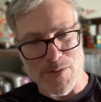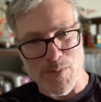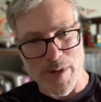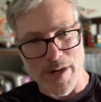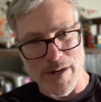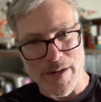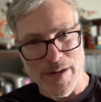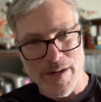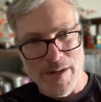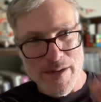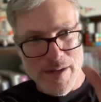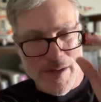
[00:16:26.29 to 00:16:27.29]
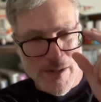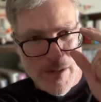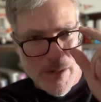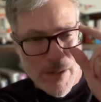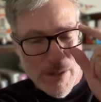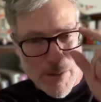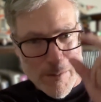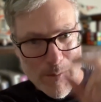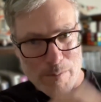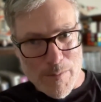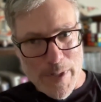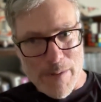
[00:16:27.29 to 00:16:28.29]
times where
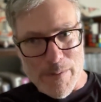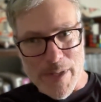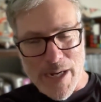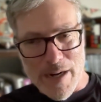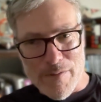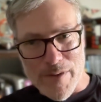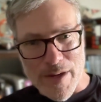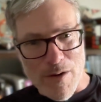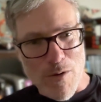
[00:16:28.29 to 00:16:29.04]
we kind of like